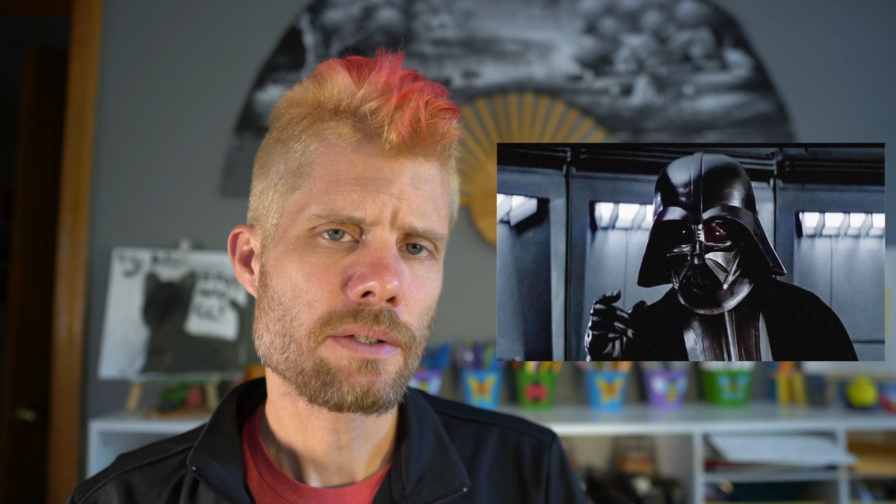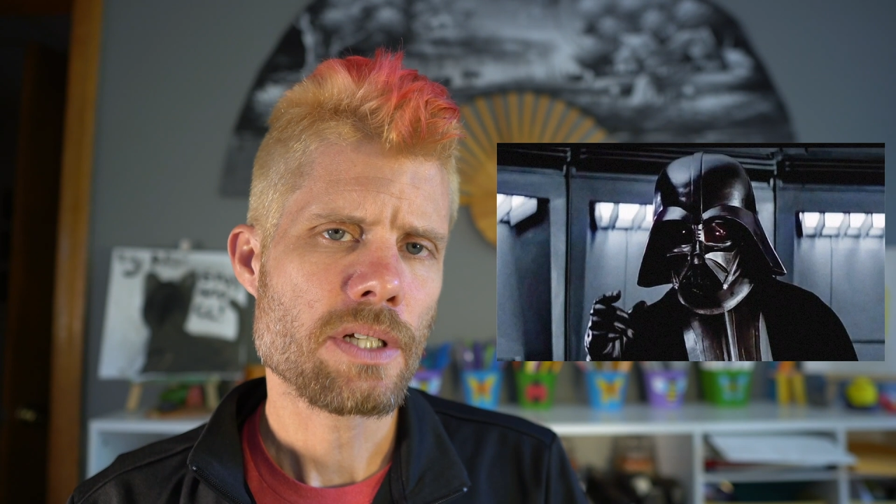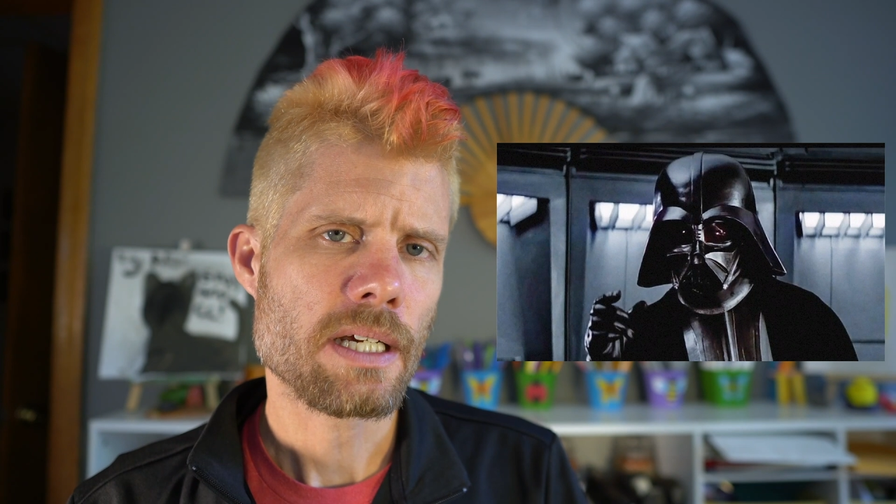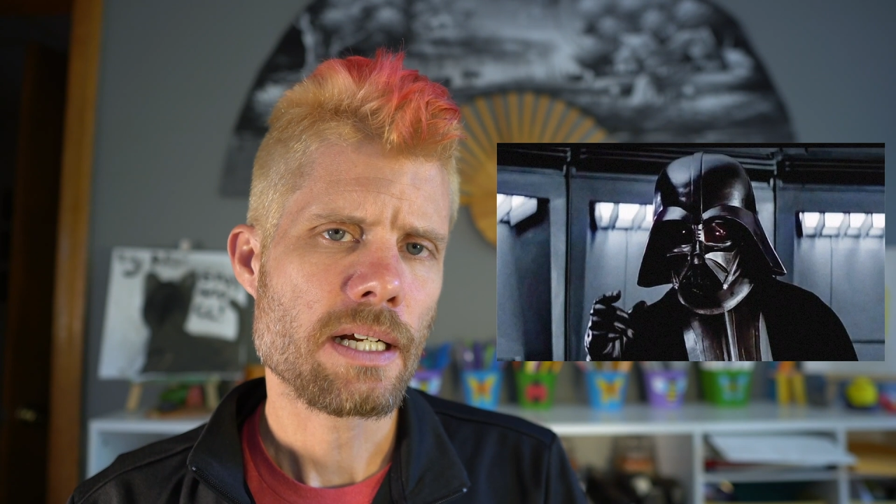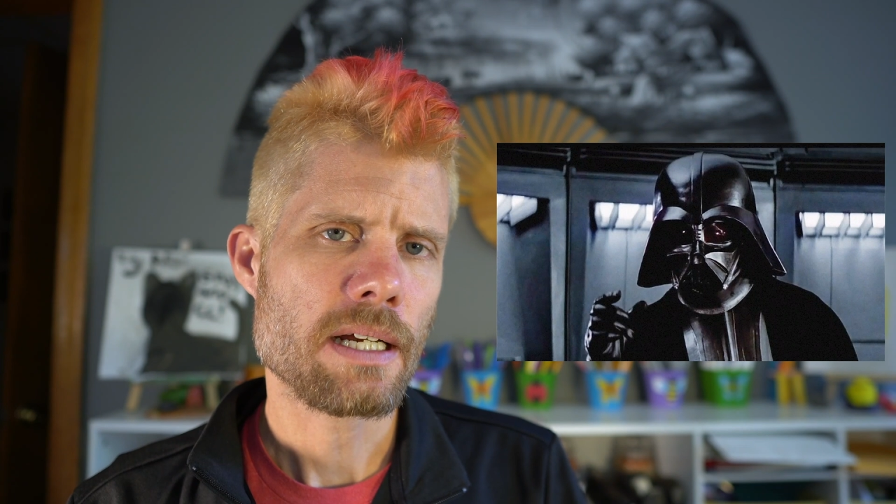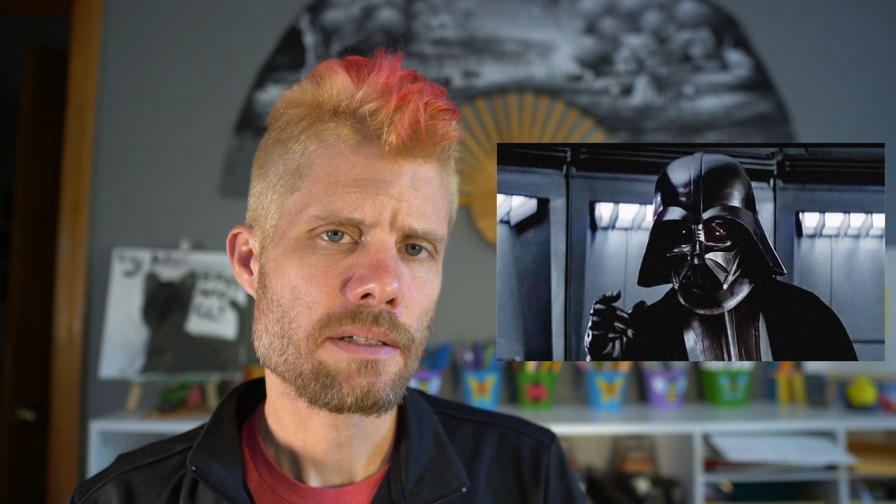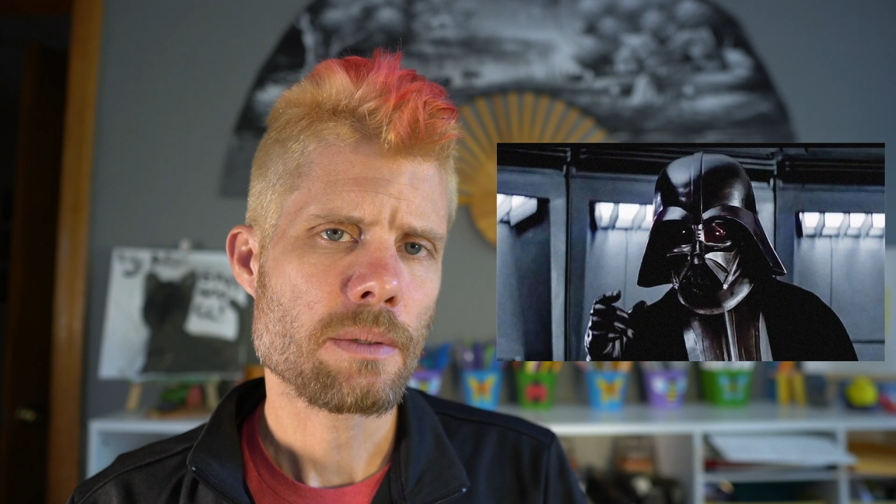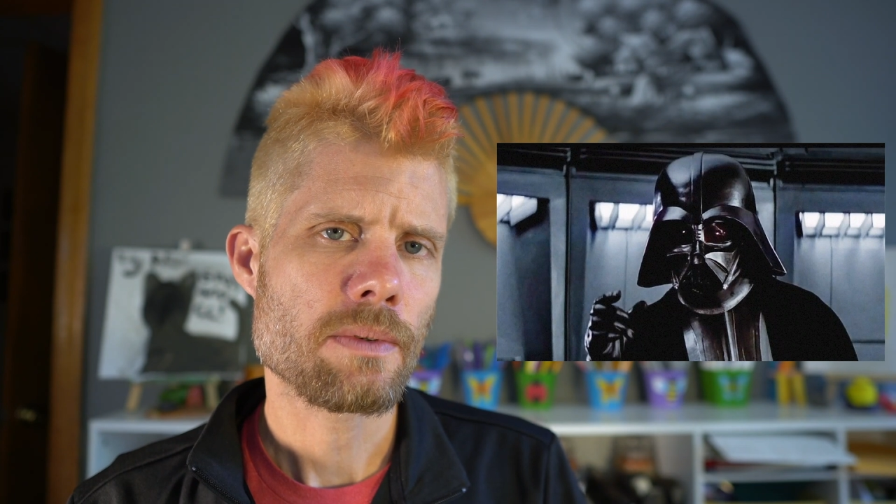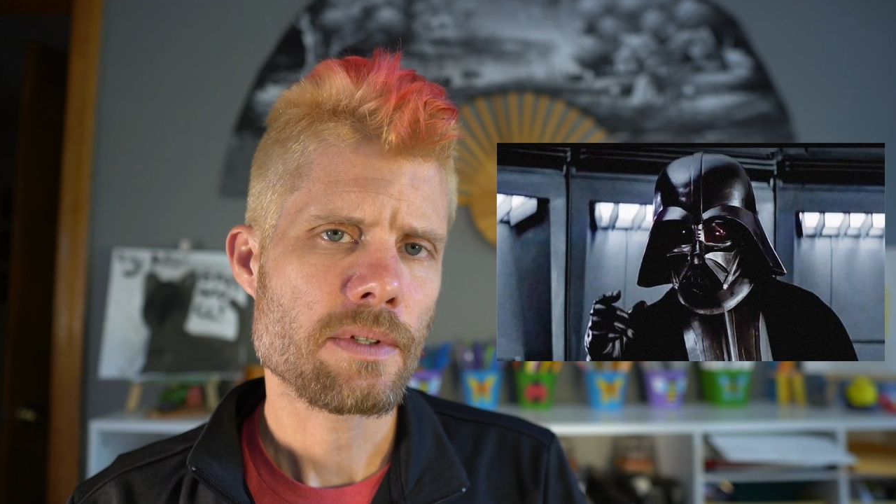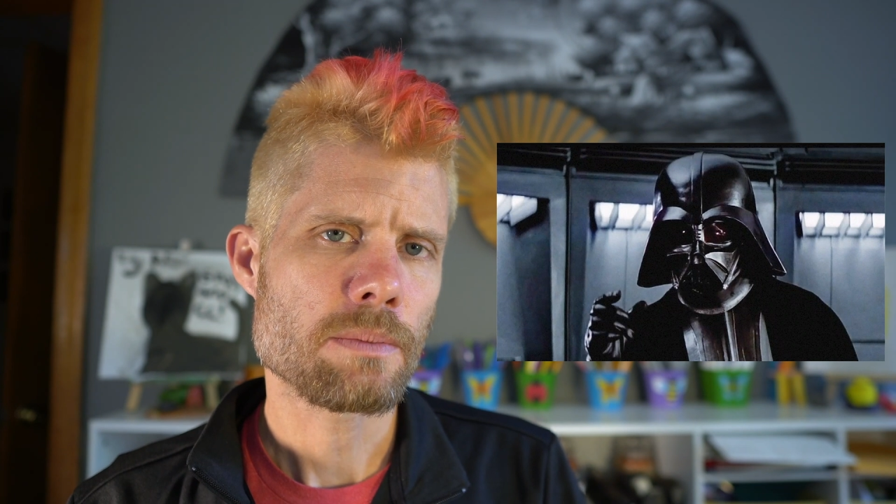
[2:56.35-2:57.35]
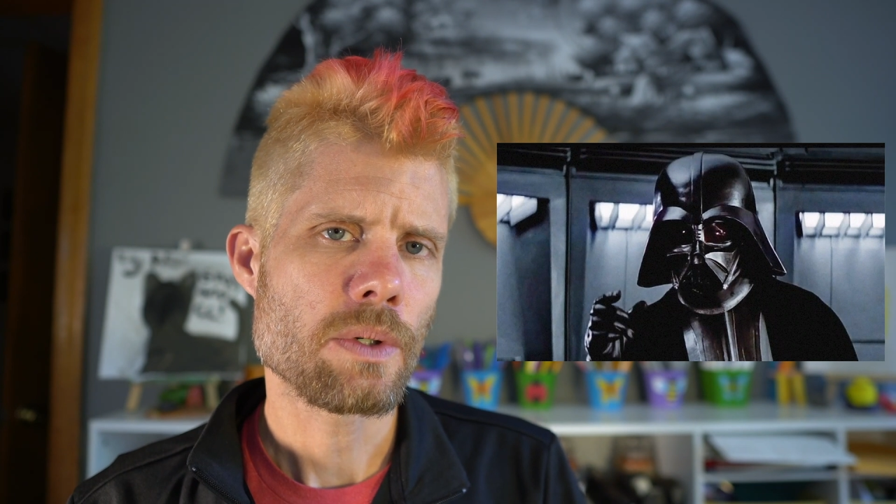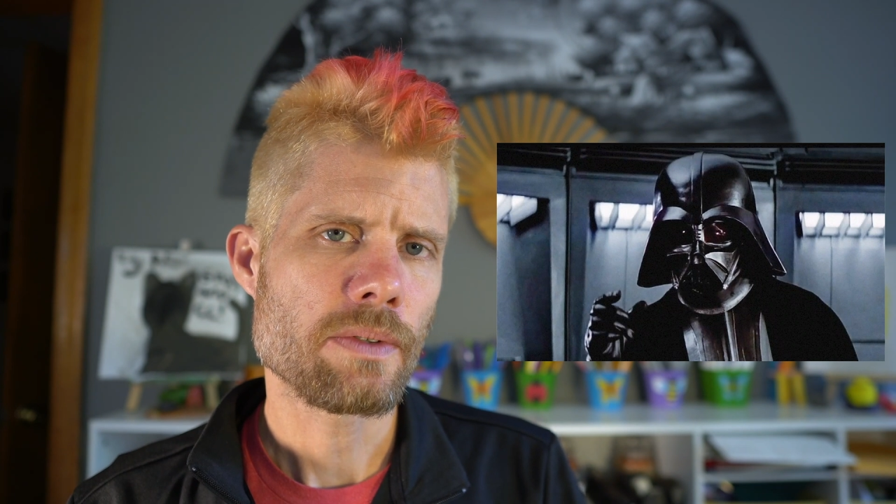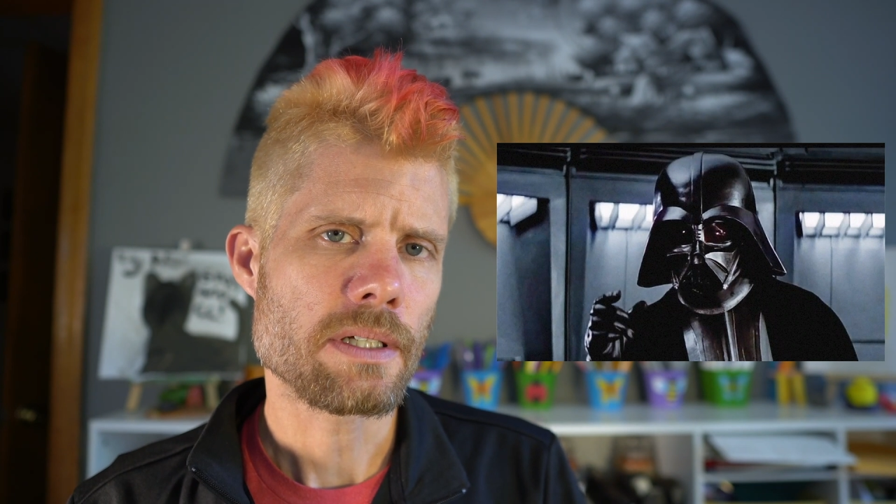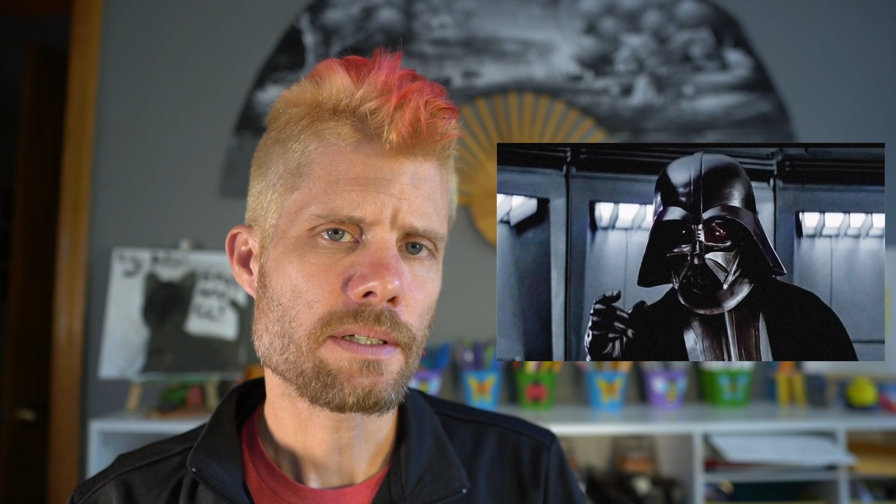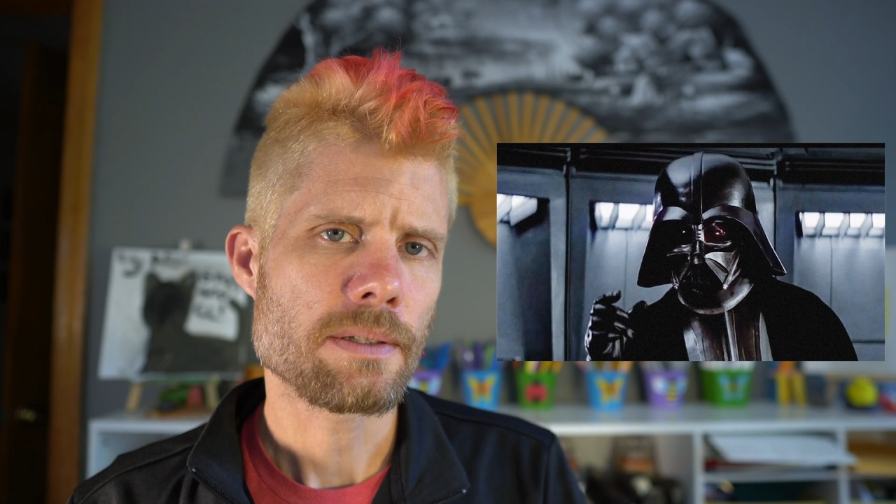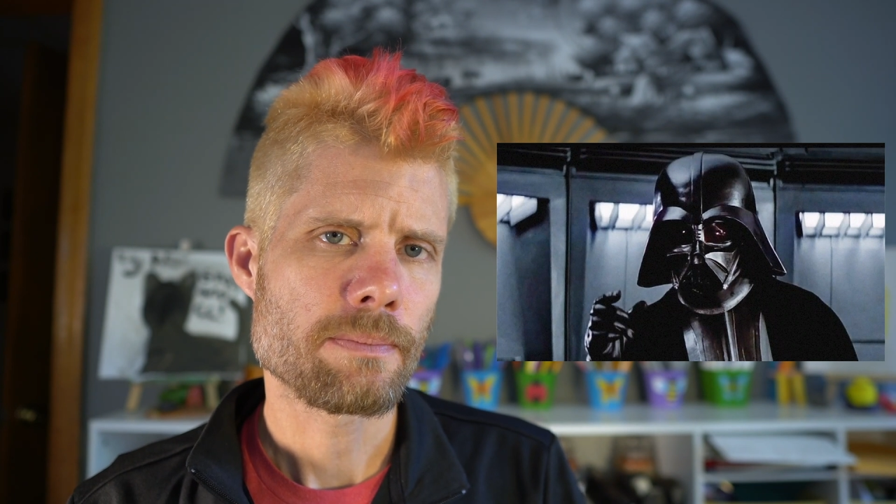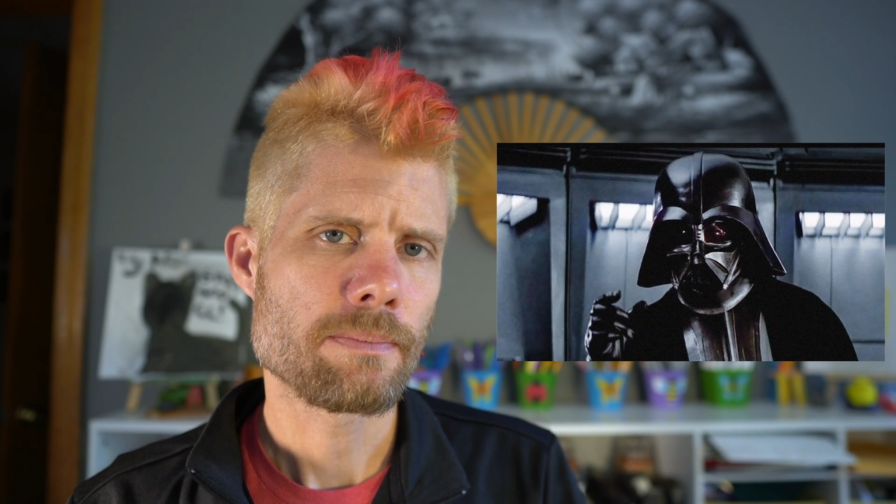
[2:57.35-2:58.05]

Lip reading: you checking out some of his movies.